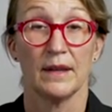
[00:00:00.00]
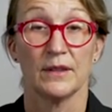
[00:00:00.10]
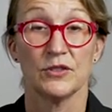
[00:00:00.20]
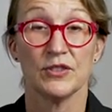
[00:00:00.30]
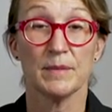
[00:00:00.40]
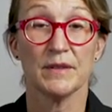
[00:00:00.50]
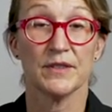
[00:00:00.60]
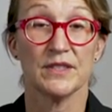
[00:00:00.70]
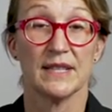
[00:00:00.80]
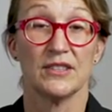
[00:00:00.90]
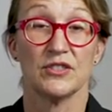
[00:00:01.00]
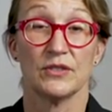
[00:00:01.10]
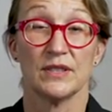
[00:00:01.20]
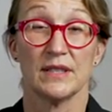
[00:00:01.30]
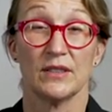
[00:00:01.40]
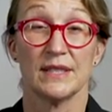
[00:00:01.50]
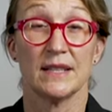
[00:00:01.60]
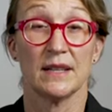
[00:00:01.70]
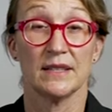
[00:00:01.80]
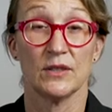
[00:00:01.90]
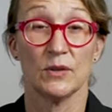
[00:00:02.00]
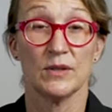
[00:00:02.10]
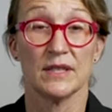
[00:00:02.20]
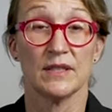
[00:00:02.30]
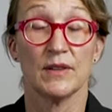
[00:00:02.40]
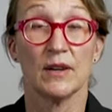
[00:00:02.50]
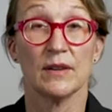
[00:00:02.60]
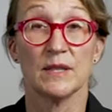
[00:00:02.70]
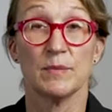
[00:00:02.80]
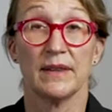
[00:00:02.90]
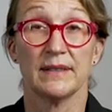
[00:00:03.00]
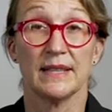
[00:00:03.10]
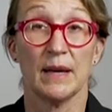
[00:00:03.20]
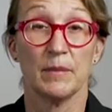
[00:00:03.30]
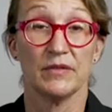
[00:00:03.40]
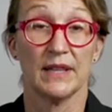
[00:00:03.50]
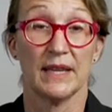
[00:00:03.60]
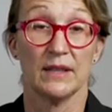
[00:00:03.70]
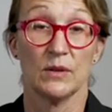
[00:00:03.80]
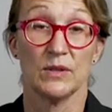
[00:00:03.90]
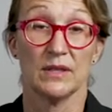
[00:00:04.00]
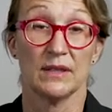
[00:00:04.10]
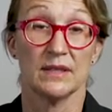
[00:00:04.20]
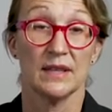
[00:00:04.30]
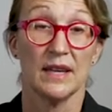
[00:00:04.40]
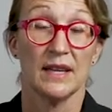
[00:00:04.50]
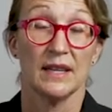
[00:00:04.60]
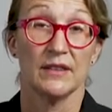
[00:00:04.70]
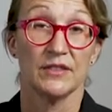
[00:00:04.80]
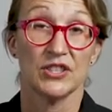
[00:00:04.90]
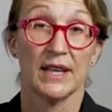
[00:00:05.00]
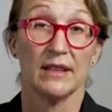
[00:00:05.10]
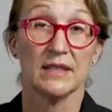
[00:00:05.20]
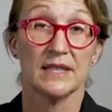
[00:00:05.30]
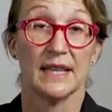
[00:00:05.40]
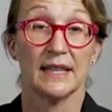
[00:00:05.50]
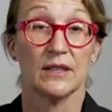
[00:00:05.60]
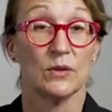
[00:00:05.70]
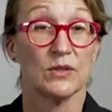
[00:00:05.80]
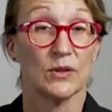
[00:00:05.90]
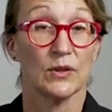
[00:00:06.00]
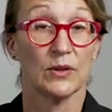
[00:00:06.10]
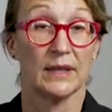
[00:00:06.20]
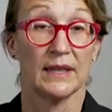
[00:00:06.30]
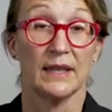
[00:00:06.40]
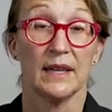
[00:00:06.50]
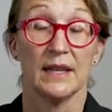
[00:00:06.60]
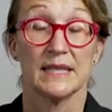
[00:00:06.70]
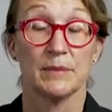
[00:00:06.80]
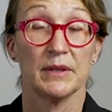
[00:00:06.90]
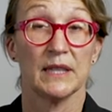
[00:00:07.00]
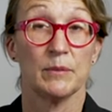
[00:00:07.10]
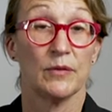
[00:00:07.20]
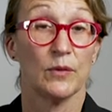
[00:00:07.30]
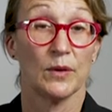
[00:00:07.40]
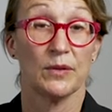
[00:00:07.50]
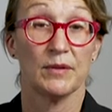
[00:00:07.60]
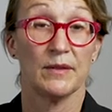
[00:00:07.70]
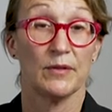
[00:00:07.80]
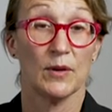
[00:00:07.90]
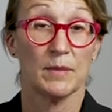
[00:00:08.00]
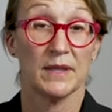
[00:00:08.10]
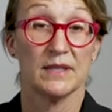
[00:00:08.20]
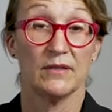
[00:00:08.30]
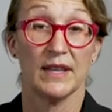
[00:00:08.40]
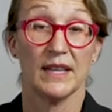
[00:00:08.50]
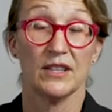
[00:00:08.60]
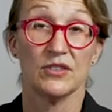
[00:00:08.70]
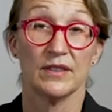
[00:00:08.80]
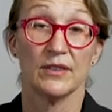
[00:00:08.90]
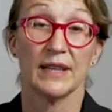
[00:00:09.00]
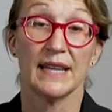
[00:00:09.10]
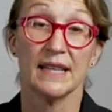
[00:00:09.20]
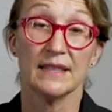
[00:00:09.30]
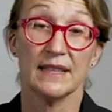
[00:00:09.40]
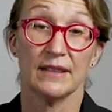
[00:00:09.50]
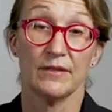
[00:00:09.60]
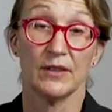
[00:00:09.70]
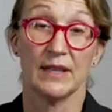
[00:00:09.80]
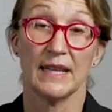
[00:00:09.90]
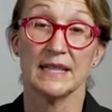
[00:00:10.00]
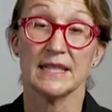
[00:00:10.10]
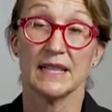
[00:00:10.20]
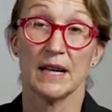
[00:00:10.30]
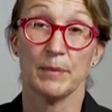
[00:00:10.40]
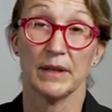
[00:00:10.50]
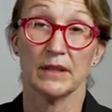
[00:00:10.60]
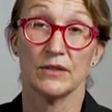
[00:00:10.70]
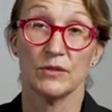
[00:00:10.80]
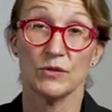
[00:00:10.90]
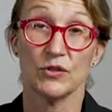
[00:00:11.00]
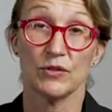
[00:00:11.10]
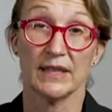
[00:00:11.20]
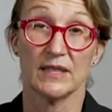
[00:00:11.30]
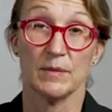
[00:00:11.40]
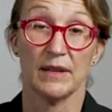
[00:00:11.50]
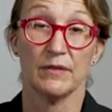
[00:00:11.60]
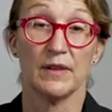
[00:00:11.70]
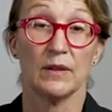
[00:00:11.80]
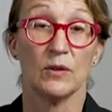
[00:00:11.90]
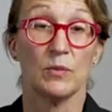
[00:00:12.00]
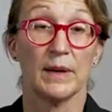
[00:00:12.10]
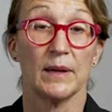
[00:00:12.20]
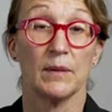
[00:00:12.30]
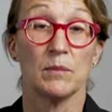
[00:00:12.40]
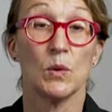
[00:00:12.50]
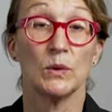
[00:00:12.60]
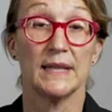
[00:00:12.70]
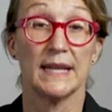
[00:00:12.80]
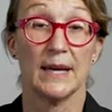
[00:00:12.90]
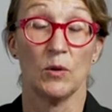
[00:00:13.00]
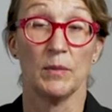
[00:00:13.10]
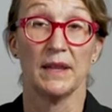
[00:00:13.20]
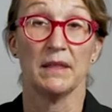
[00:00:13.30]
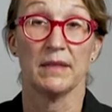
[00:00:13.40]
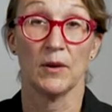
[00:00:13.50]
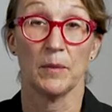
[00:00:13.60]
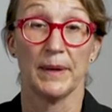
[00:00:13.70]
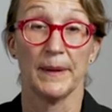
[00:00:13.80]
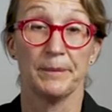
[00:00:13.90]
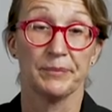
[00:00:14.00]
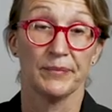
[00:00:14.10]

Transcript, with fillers: The treatment for sagittal synostosis varies by the time of diagnosis. If a child is diagnosed early, typically before three to four months of age, they're a candidate for an endoscopic suturectomy followed by a molding helmet therapy.